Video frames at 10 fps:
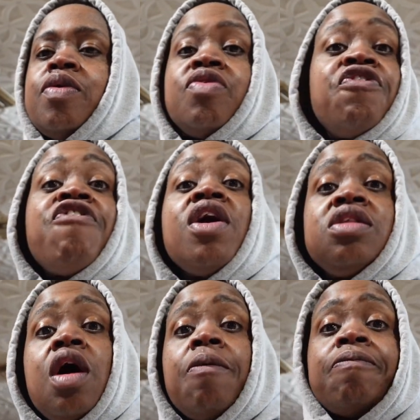is
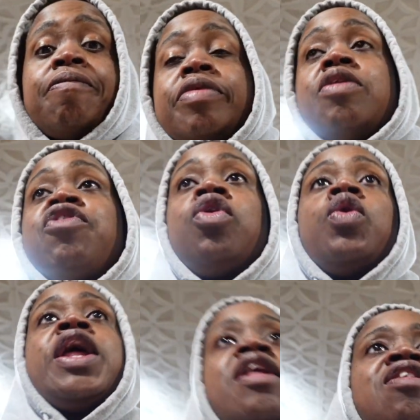fucked up. If you don't know
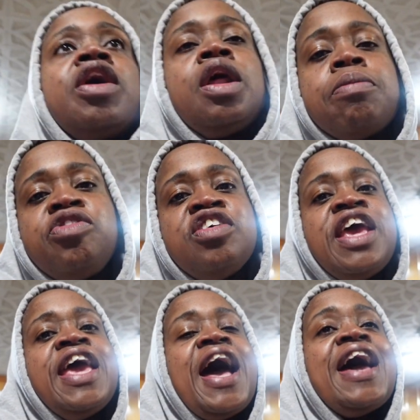what that is, look it up. G
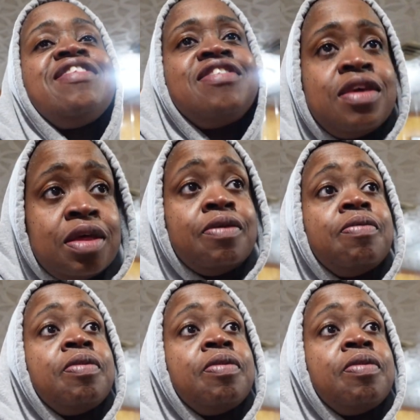A I T.